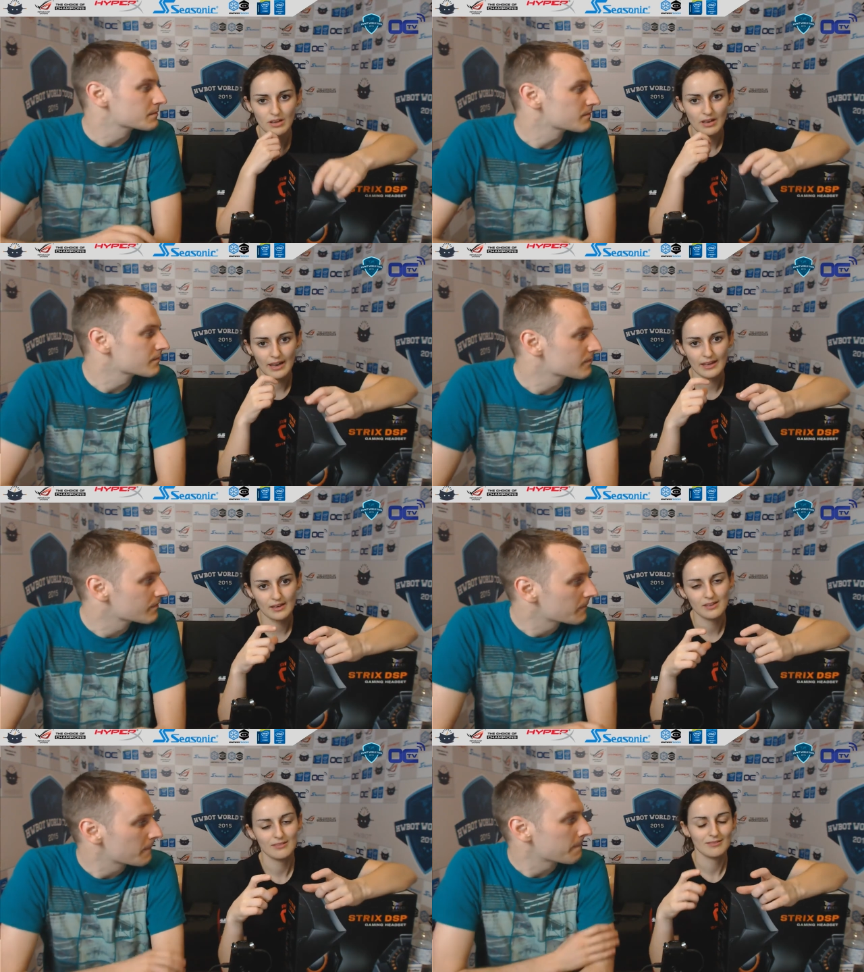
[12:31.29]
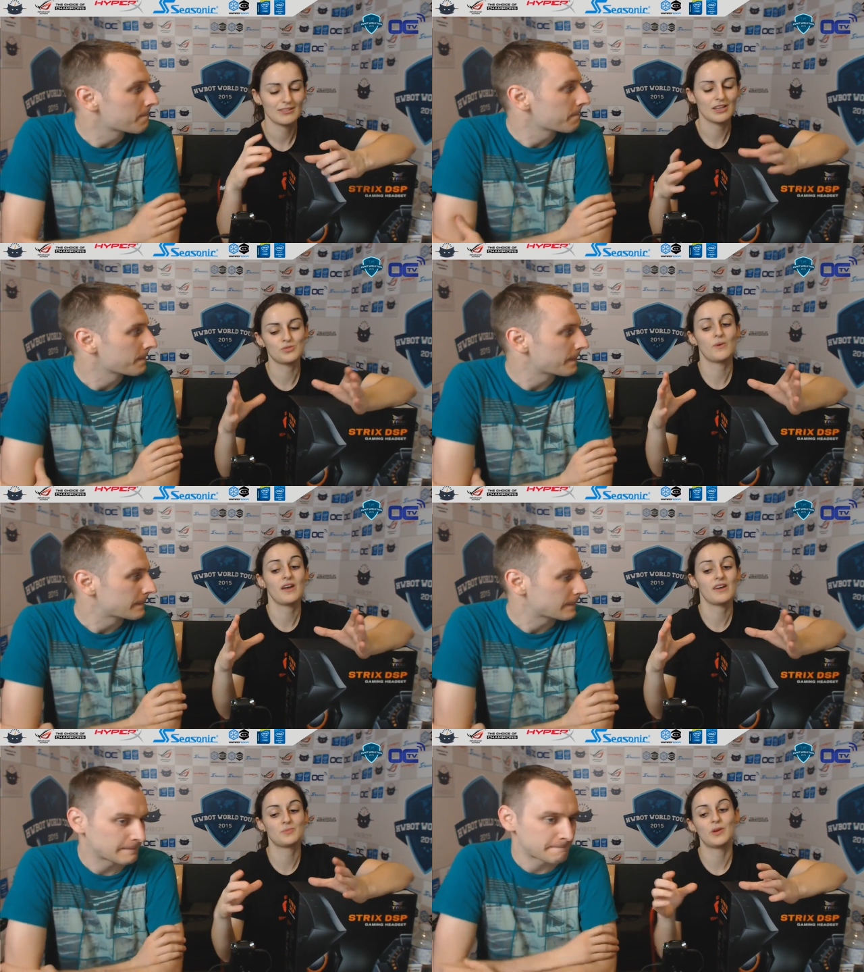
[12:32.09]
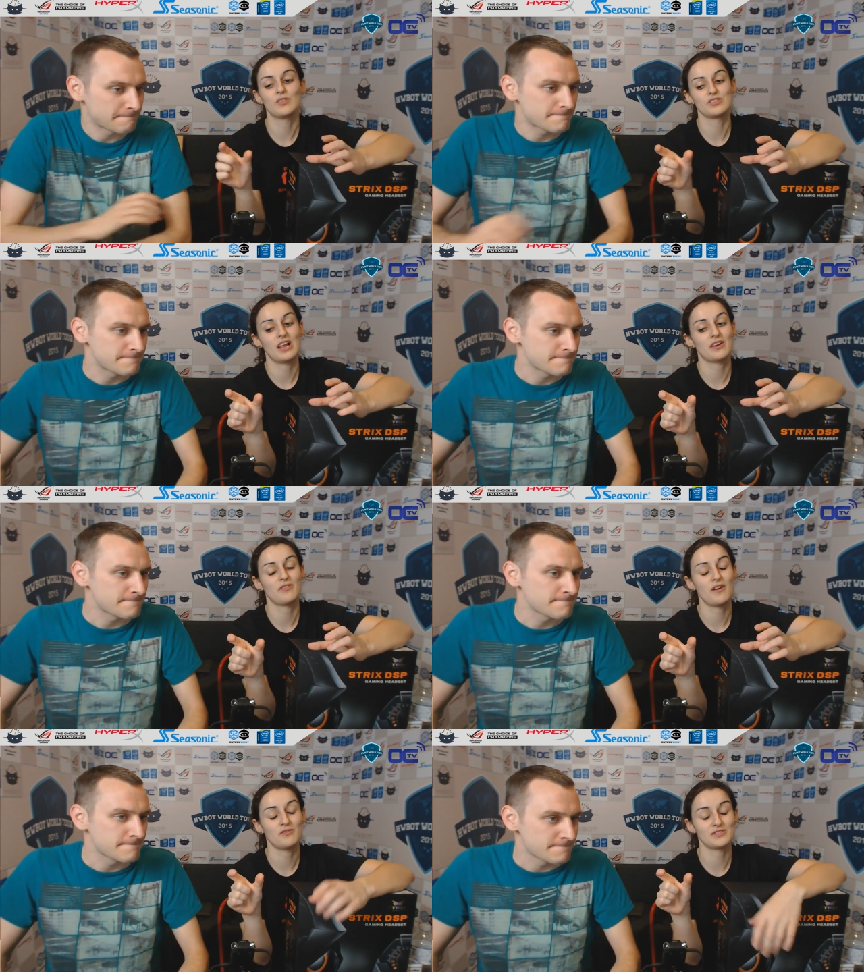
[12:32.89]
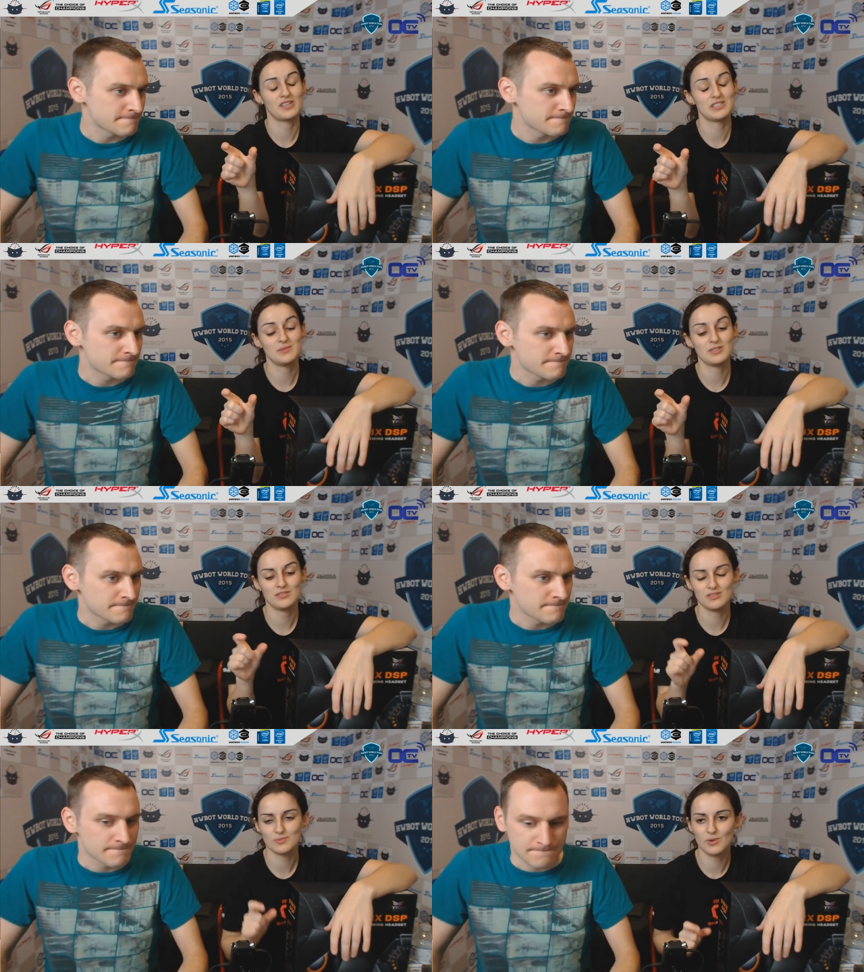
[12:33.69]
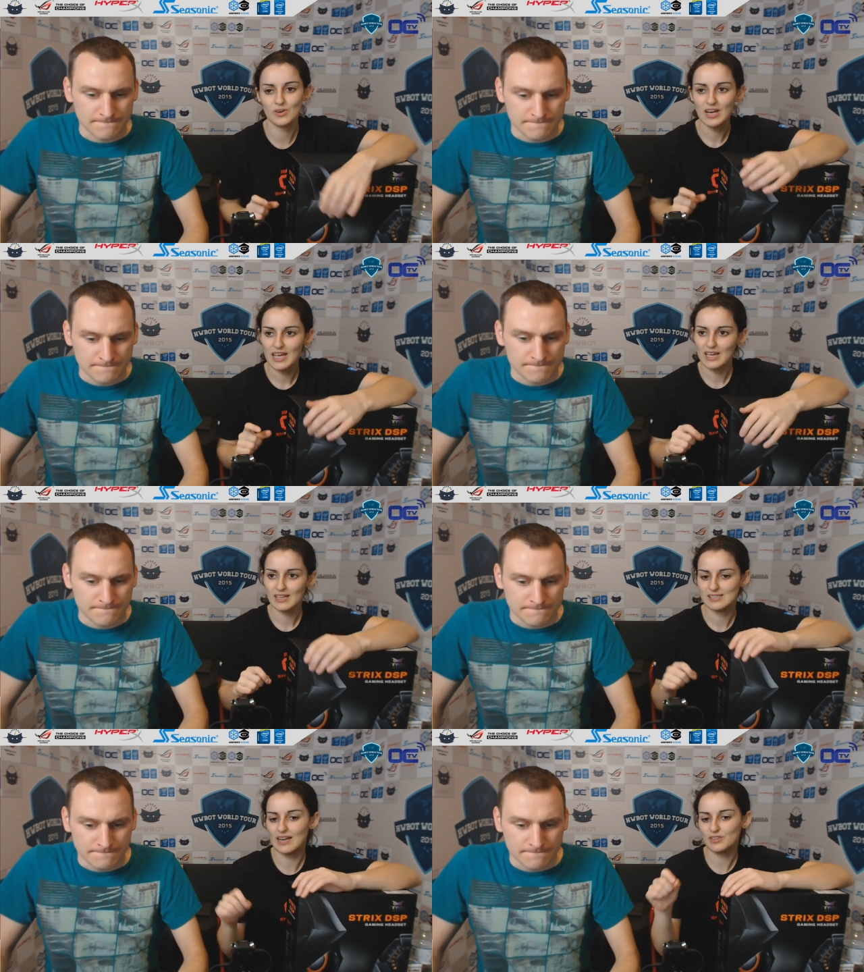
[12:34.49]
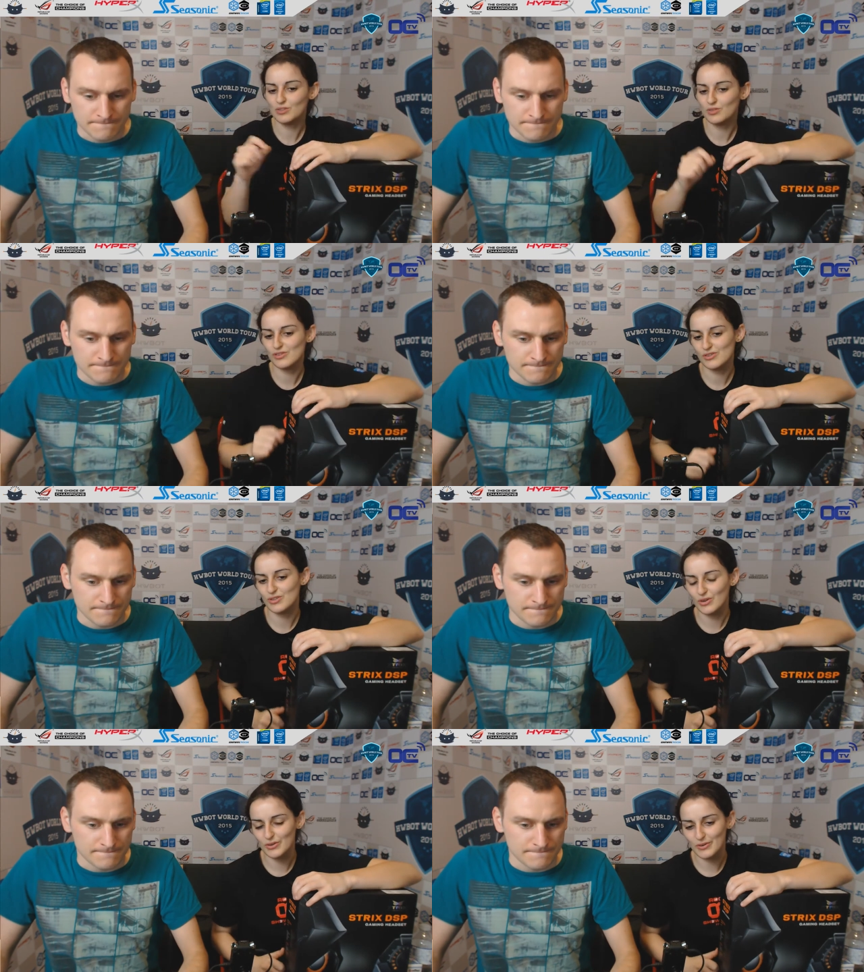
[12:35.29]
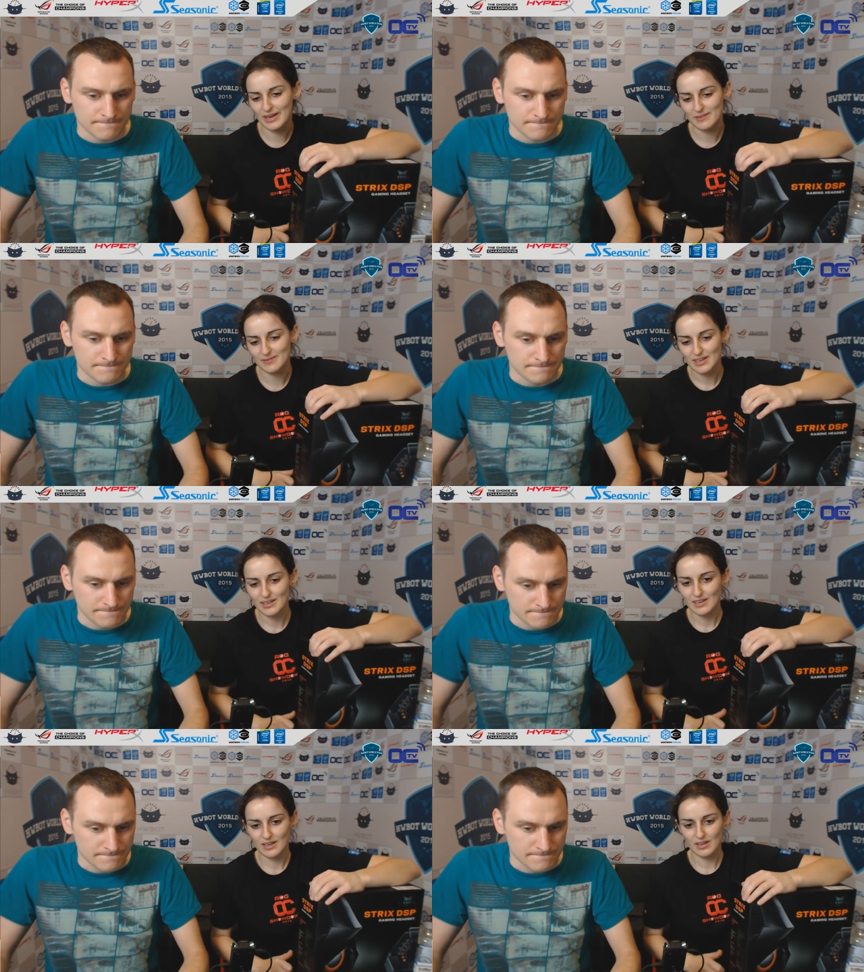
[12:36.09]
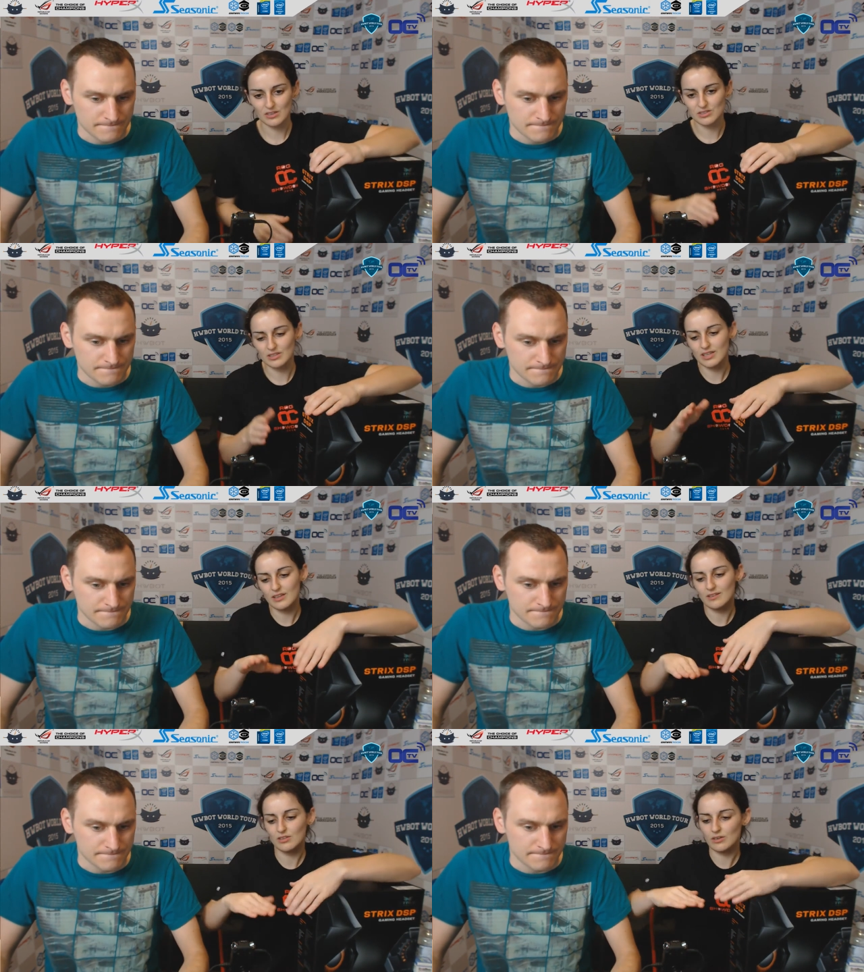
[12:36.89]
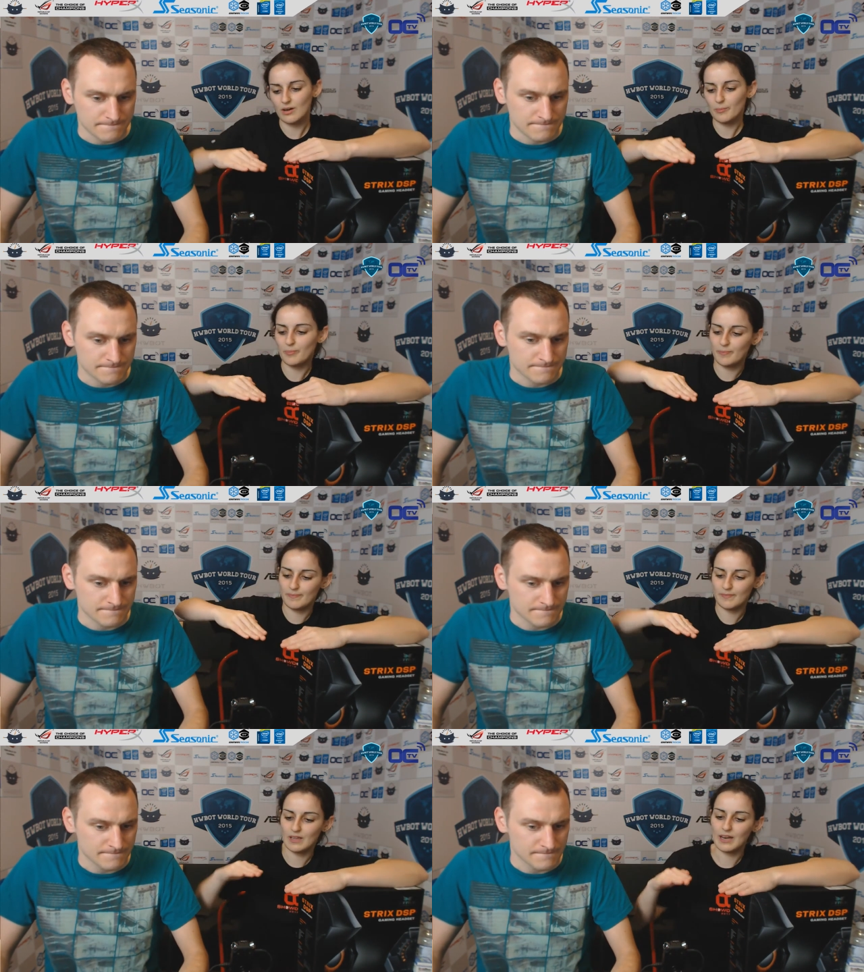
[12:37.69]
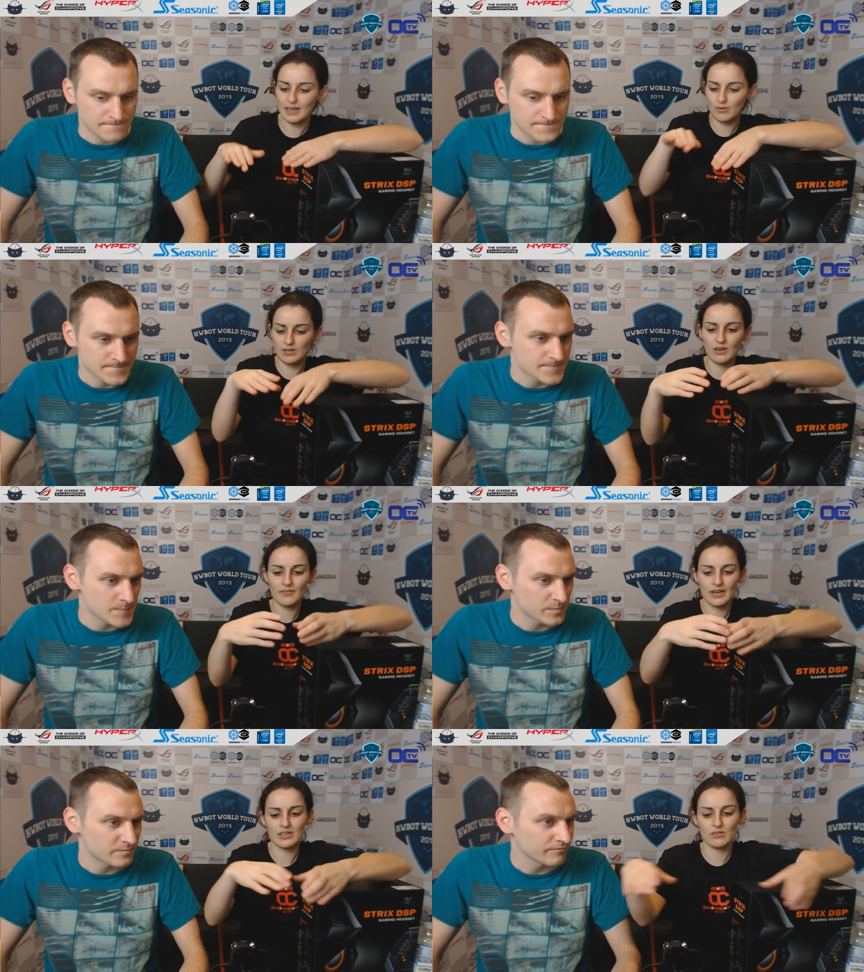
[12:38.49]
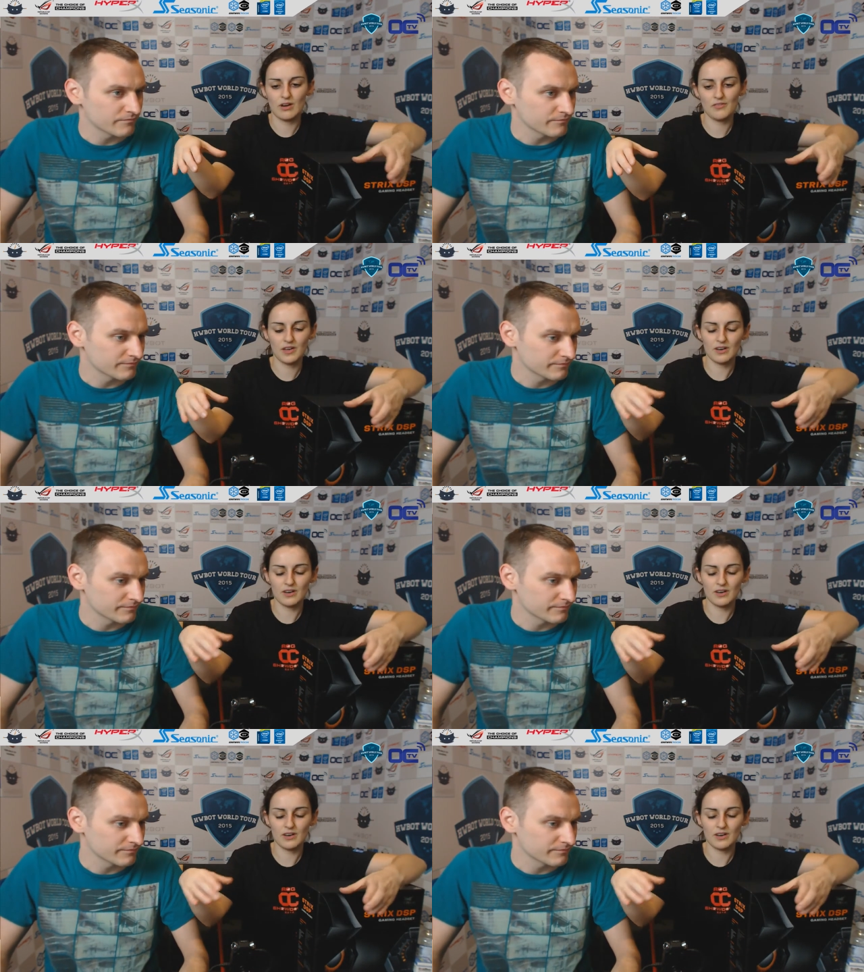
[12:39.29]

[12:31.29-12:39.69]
Speaker 1: like. That's why it's bigger, it's like 5 centimeters more. It's like to do the soldering, because you need to like when you have like the graphic